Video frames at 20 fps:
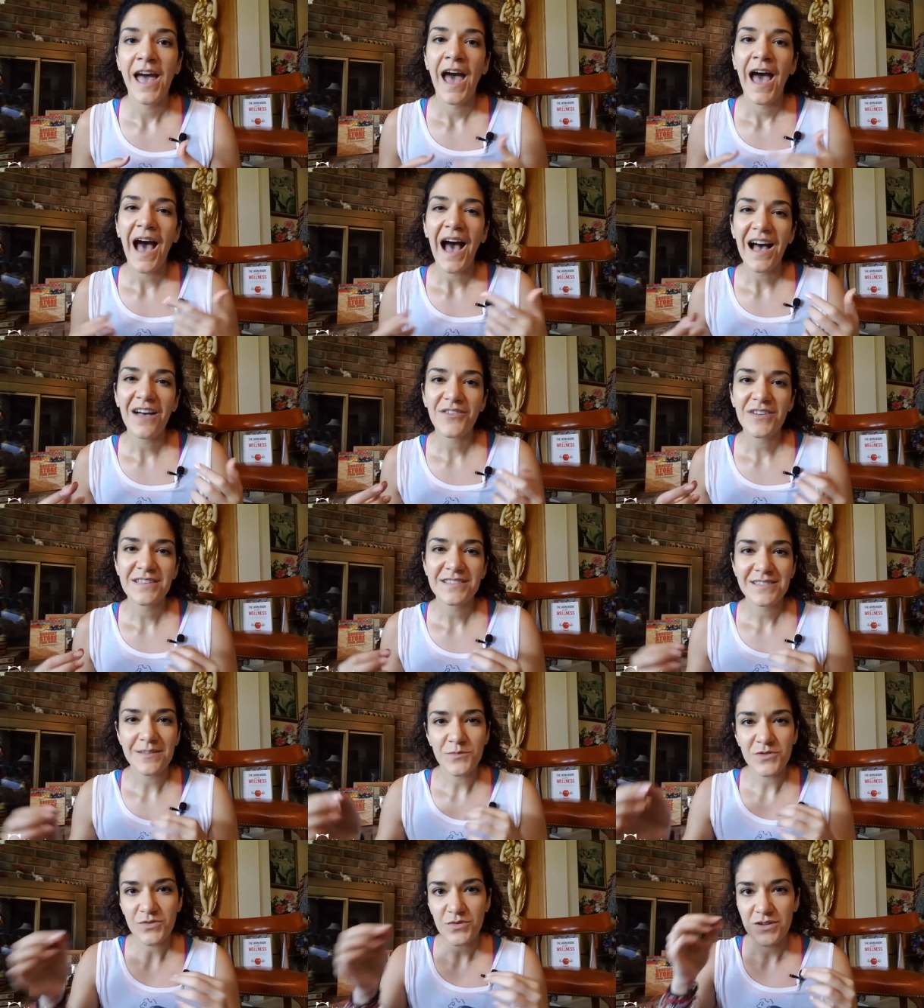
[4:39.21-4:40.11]
having
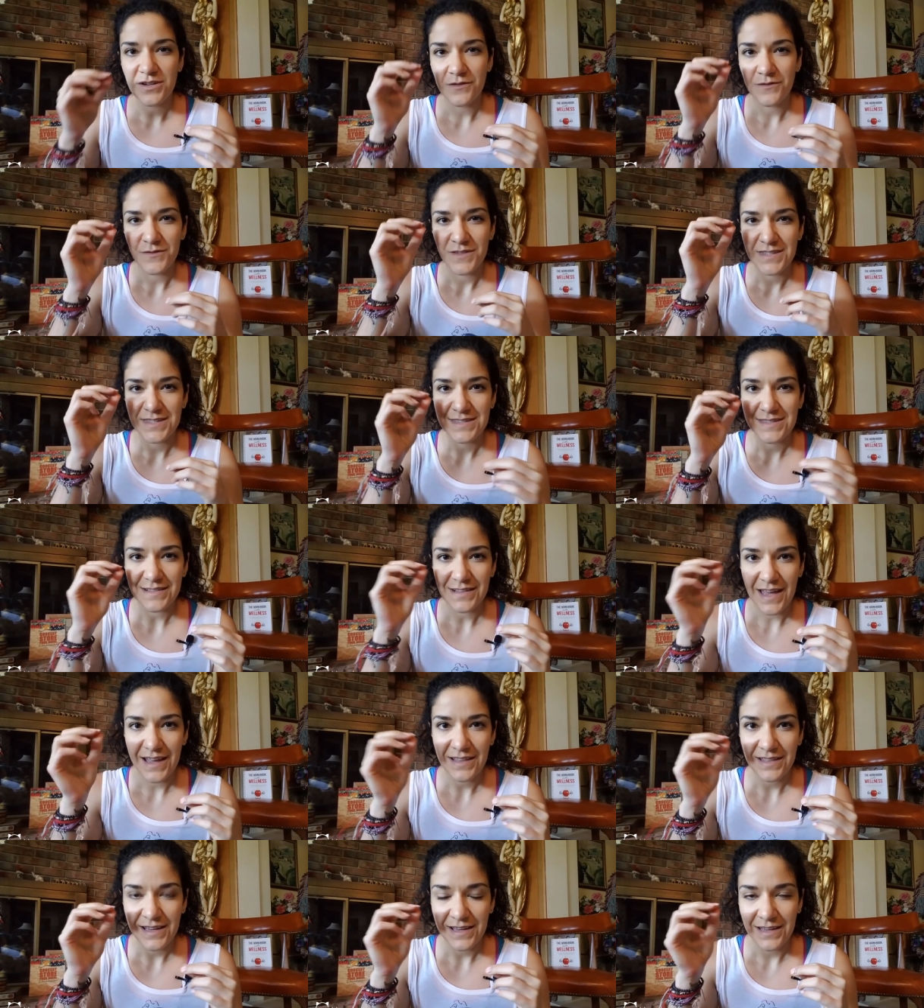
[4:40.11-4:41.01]
some sort of
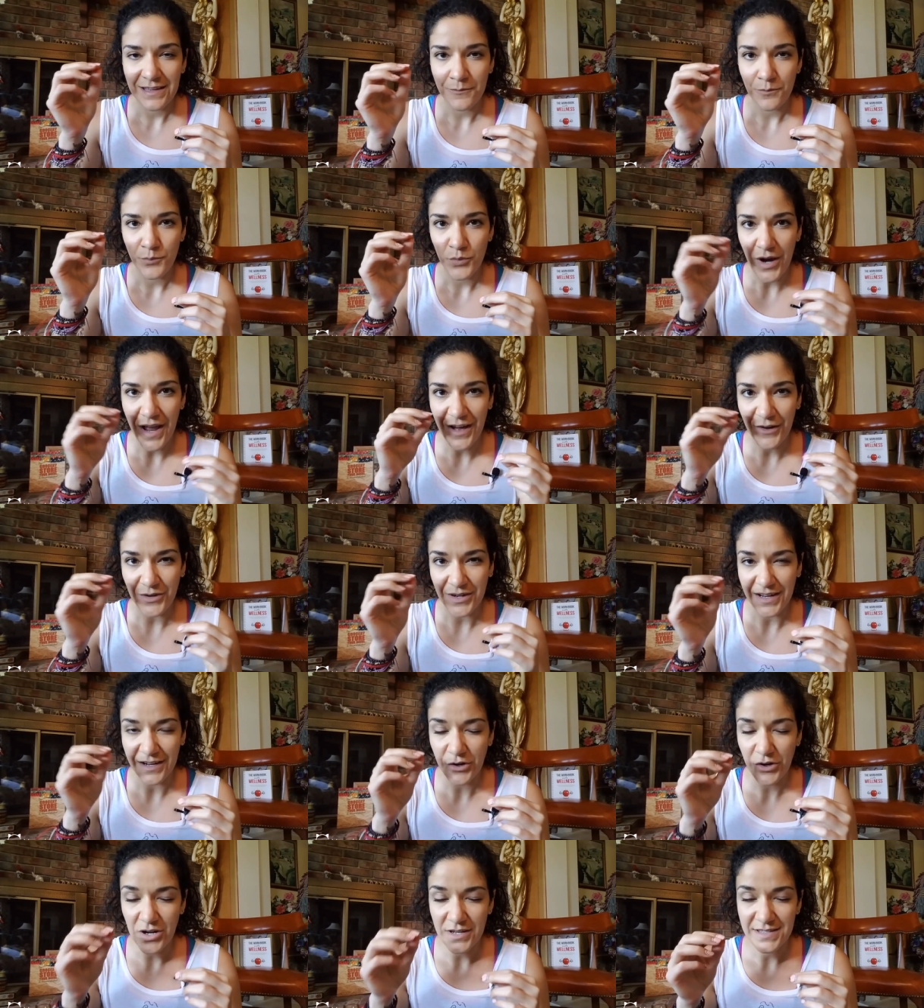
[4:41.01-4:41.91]
slightly brown
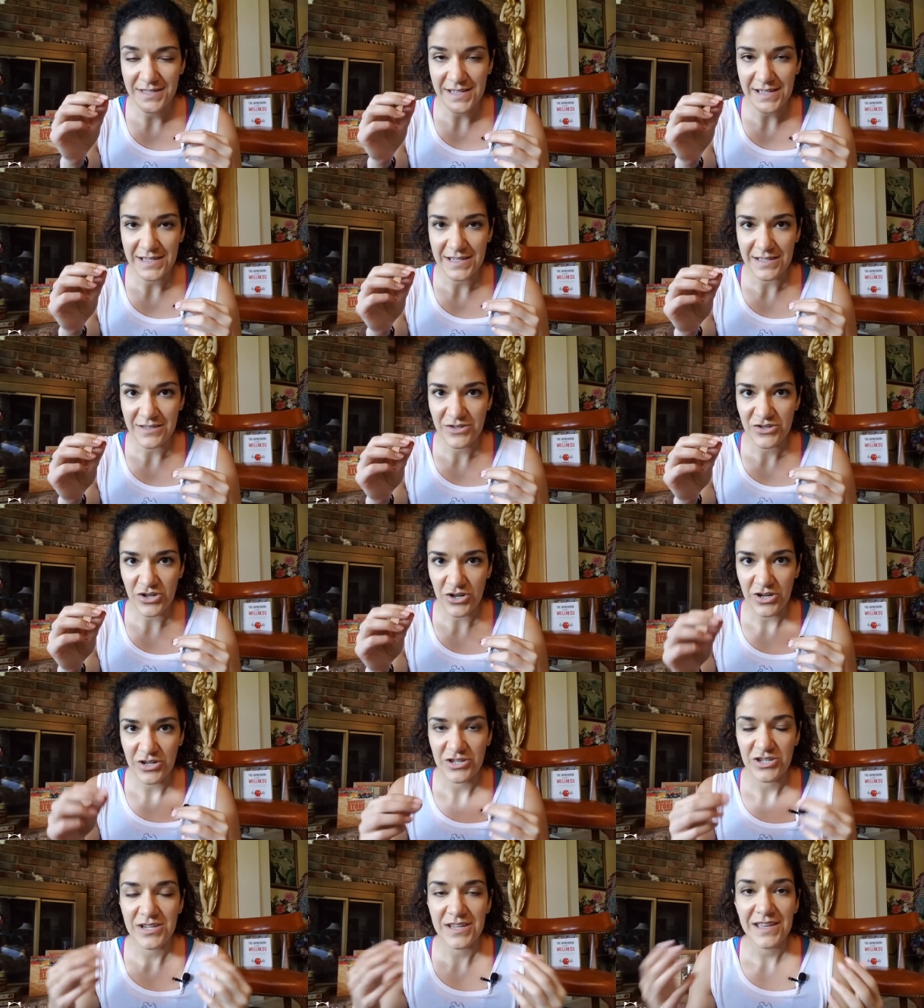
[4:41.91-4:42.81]
and crusty
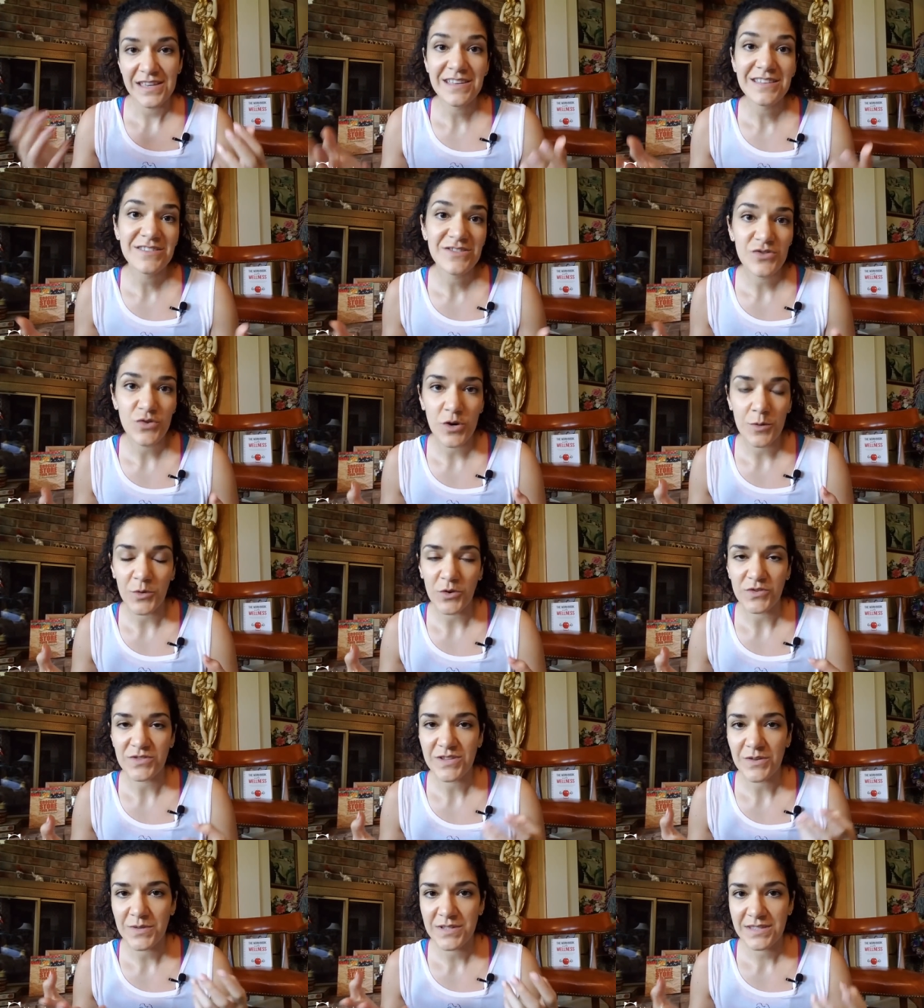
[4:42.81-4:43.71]
discharge is normal,
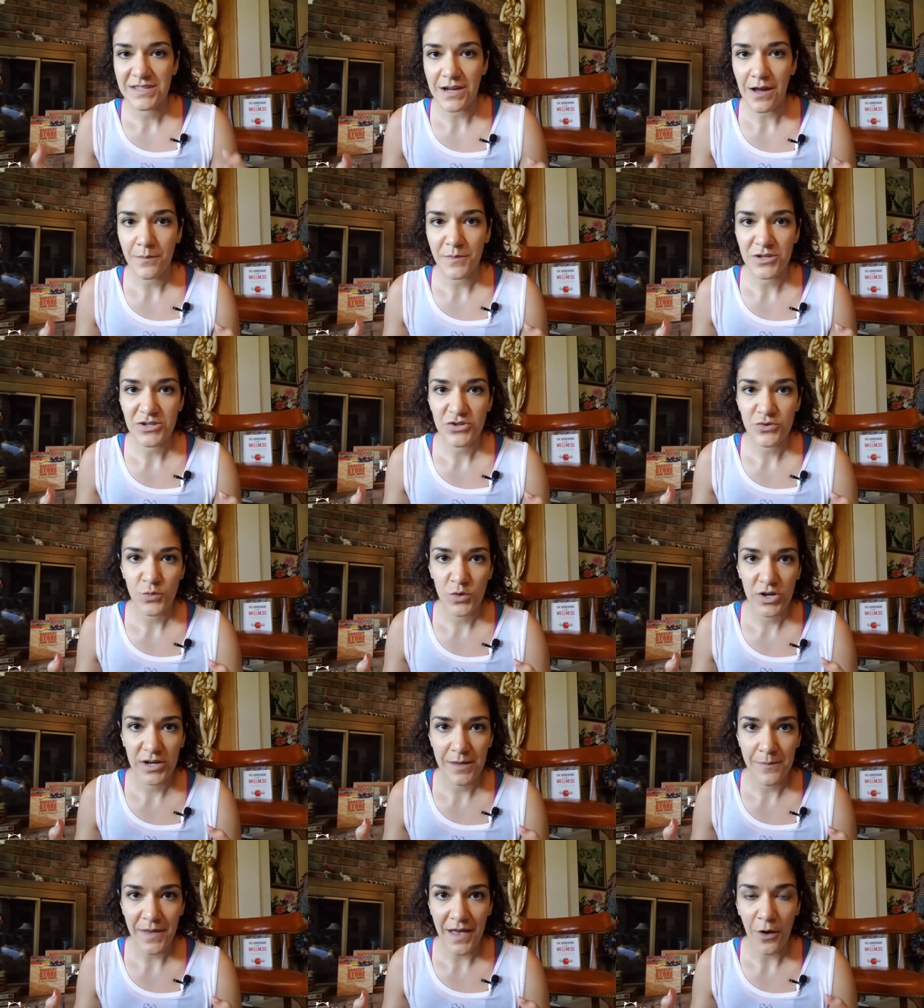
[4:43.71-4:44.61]
so it's not much to
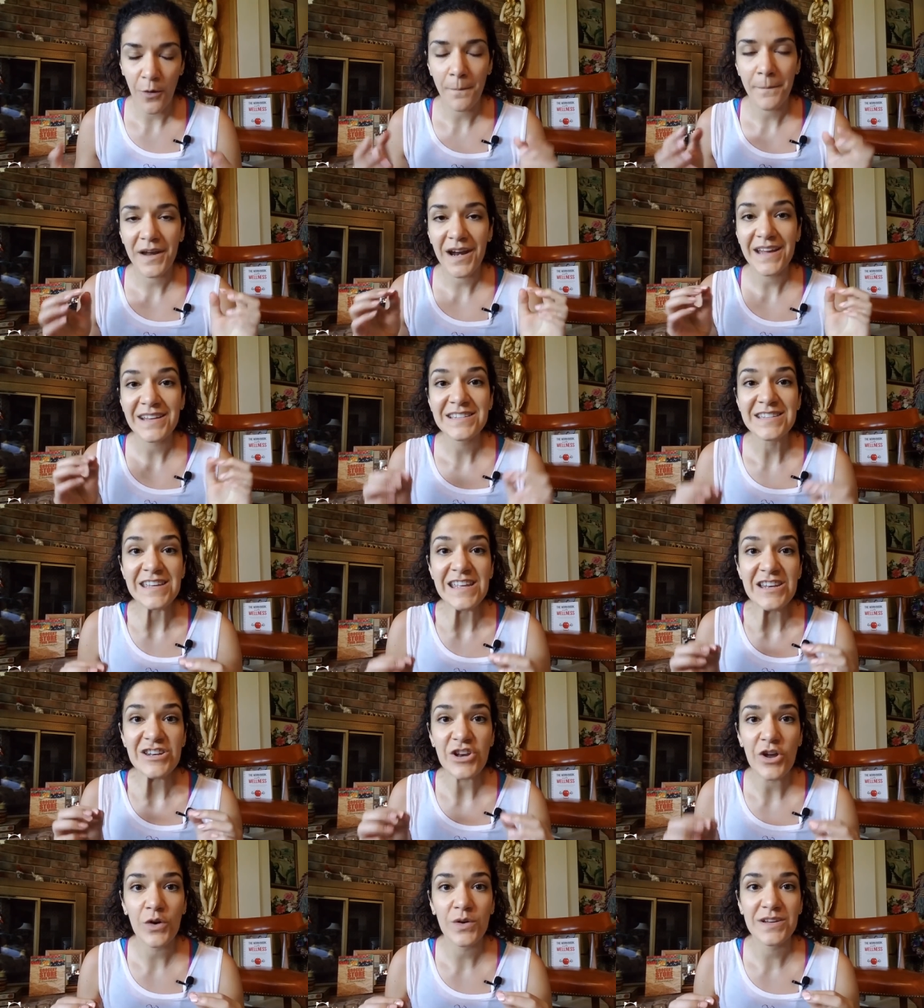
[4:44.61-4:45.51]
worry about, but I did
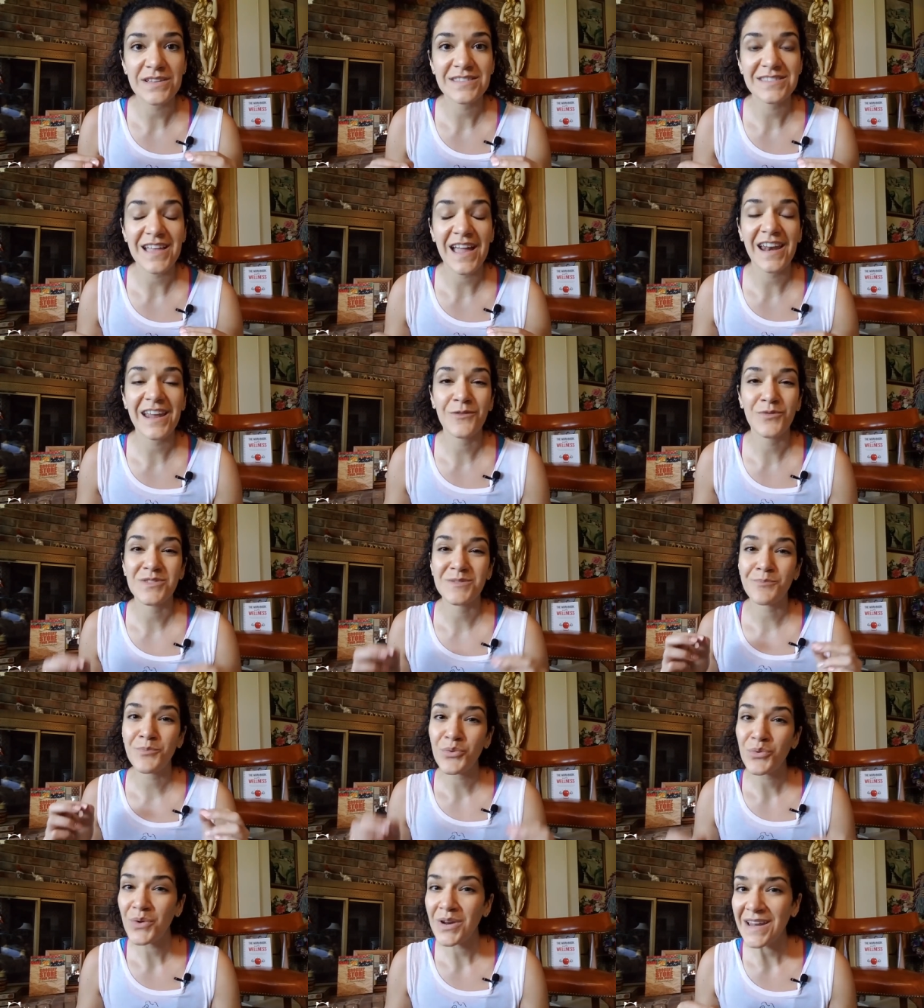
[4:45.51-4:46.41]
notice that it was
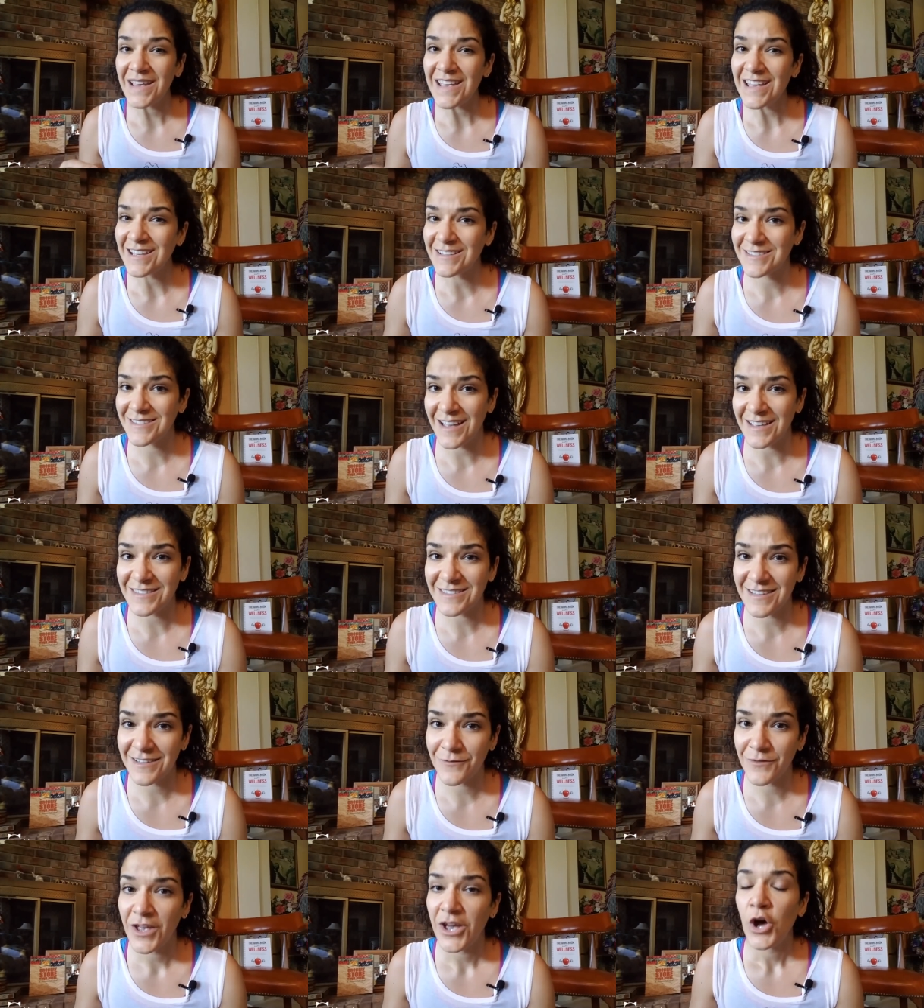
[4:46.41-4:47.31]
pretty
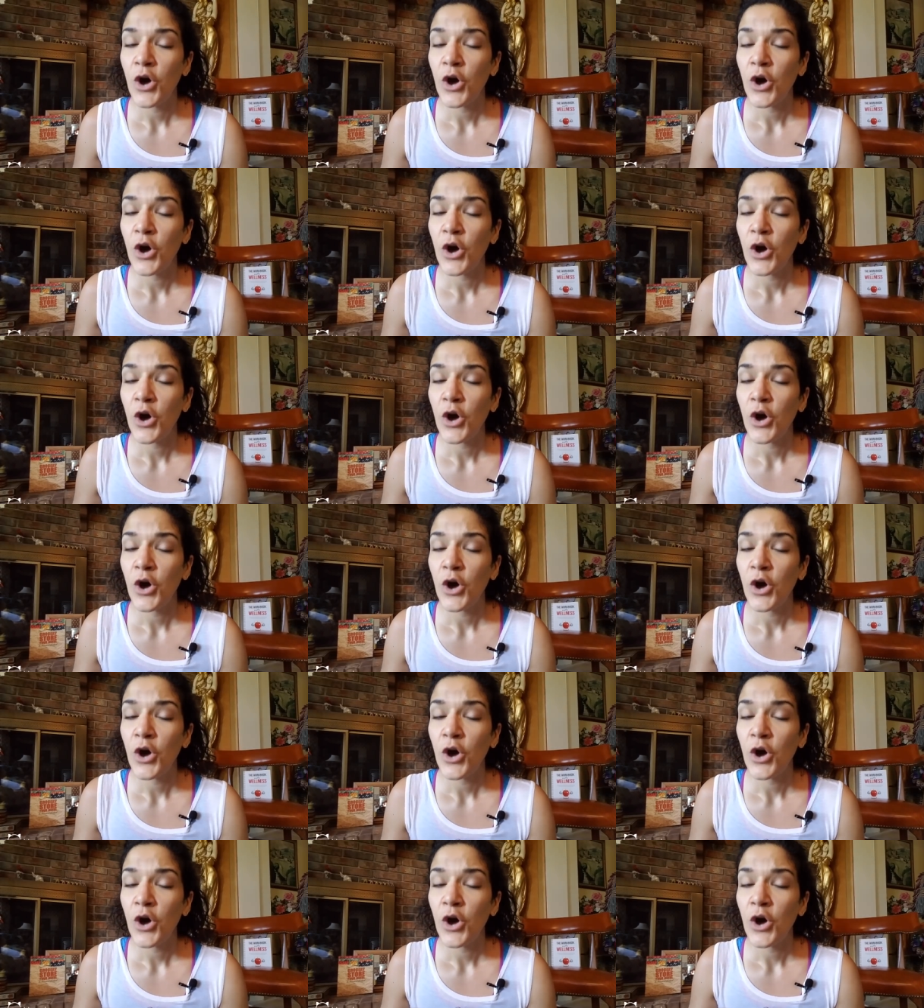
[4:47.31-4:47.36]
excessive